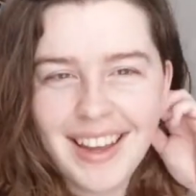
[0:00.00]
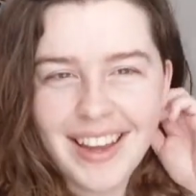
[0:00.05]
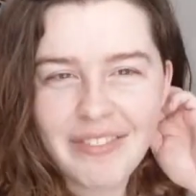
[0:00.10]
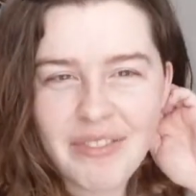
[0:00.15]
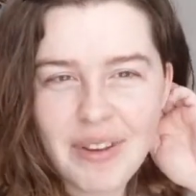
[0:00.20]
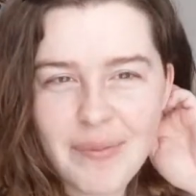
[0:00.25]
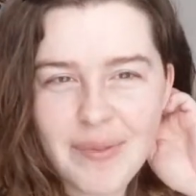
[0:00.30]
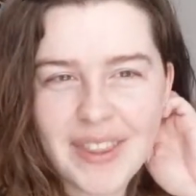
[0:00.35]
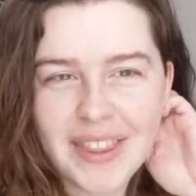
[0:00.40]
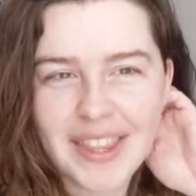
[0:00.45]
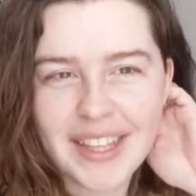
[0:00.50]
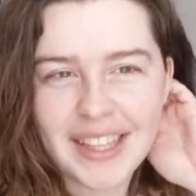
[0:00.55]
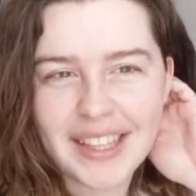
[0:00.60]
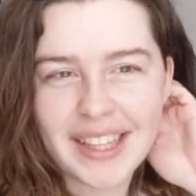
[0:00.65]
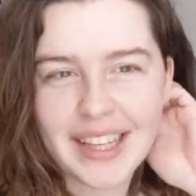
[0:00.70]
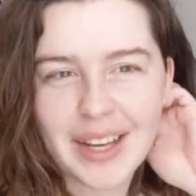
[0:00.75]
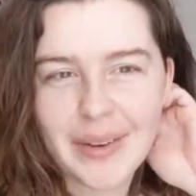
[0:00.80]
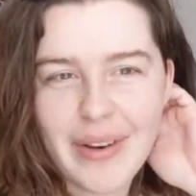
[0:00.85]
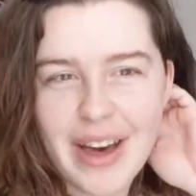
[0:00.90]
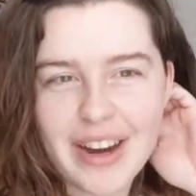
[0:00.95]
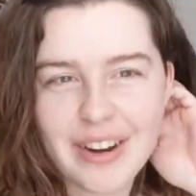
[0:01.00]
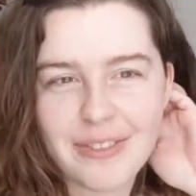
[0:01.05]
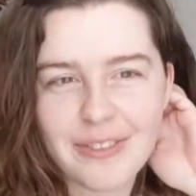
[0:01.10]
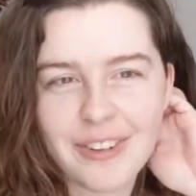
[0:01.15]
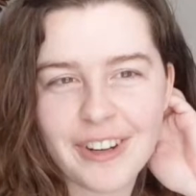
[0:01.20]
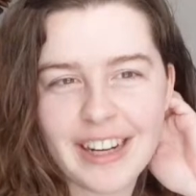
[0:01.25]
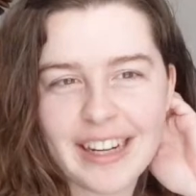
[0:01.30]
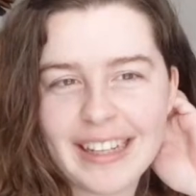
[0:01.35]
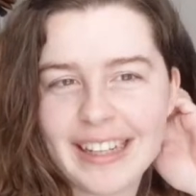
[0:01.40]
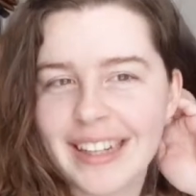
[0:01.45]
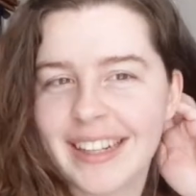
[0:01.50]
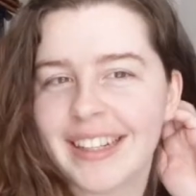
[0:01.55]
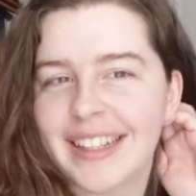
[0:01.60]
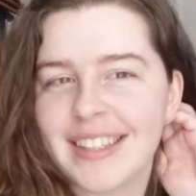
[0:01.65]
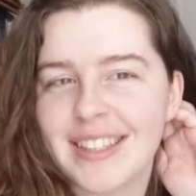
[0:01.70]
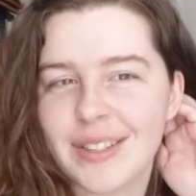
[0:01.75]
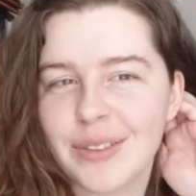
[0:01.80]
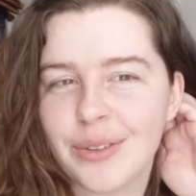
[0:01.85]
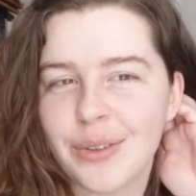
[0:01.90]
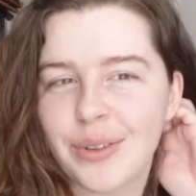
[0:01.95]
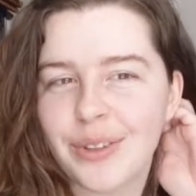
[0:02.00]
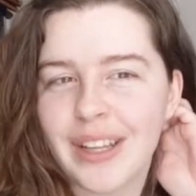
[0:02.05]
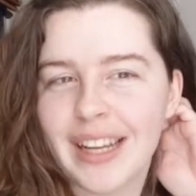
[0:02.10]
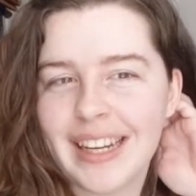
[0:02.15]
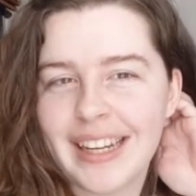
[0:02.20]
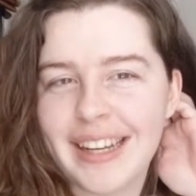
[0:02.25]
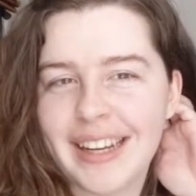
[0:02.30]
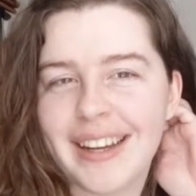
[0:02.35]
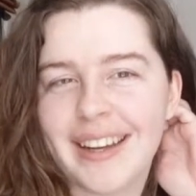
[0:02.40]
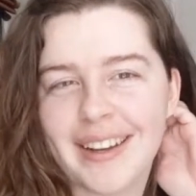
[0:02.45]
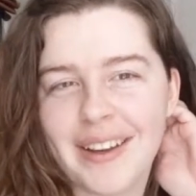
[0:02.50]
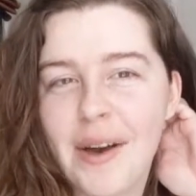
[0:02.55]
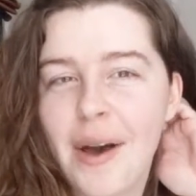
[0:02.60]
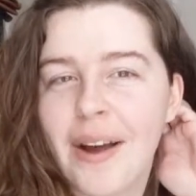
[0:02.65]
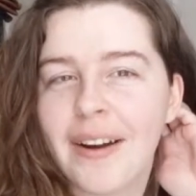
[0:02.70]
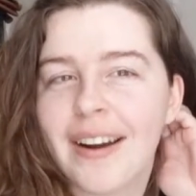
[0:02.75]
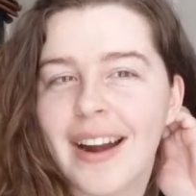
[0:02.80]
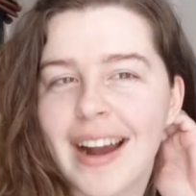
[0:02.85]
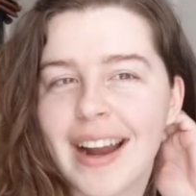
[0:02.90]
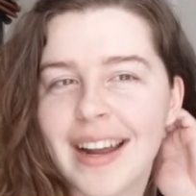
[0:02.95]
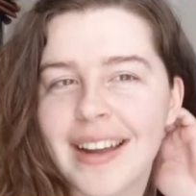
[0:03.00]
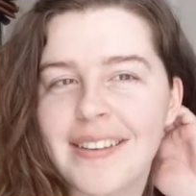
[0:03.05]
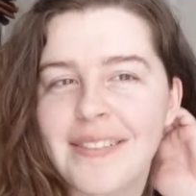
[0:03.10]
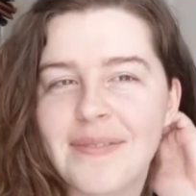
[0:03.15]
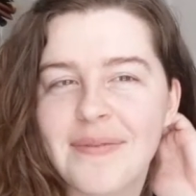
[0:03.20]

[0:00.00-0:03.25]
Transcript: If I've been thinking about it for a year, it's a cool idea. Alright.